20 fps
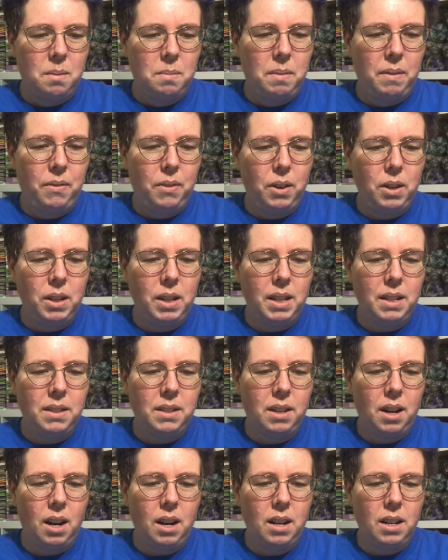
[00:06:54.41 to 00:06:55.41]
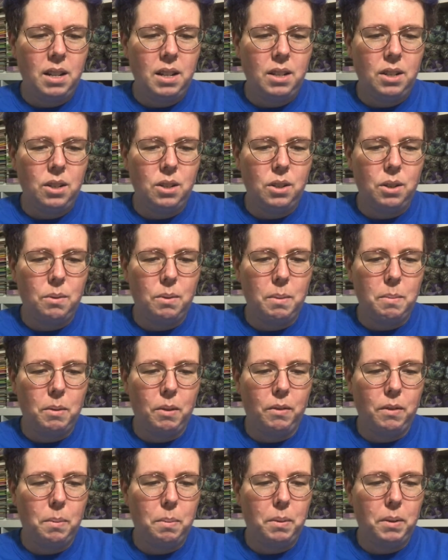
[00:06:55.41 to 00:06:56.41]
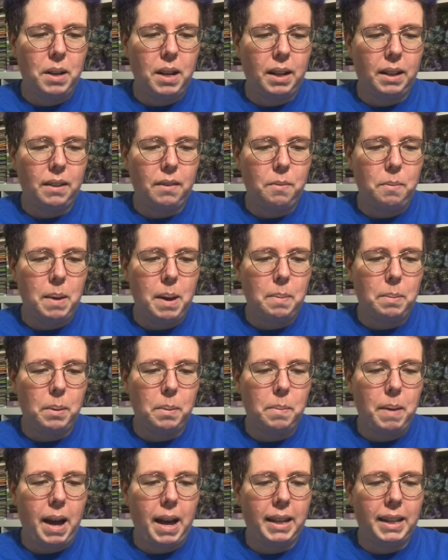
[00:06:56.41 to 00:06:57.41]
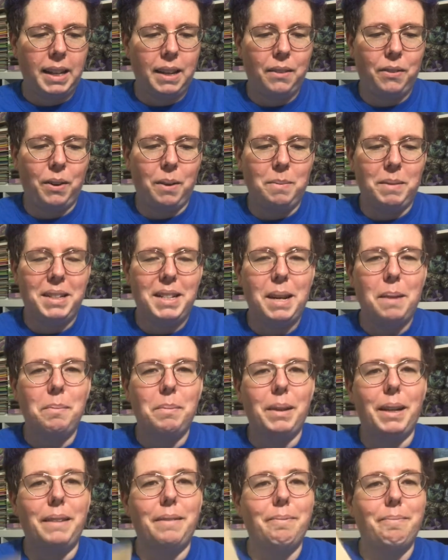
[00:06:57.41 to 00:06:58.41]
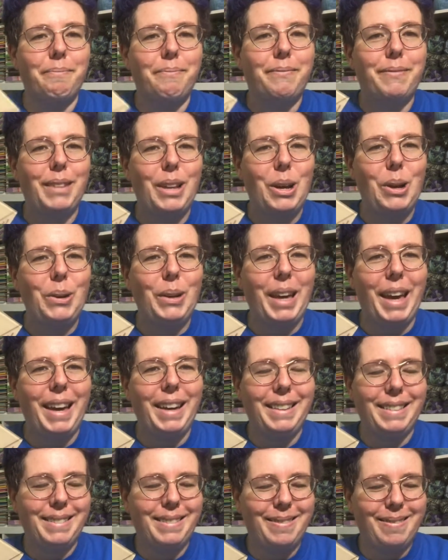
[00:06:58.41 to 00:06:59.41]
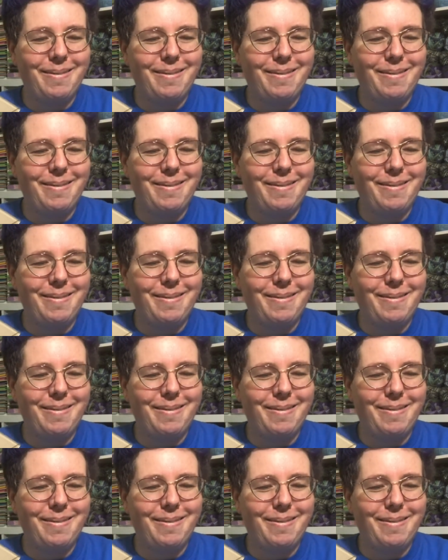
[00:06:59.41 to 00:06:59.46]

Before you get started, you should remove the protective paper backing from the template. Okay.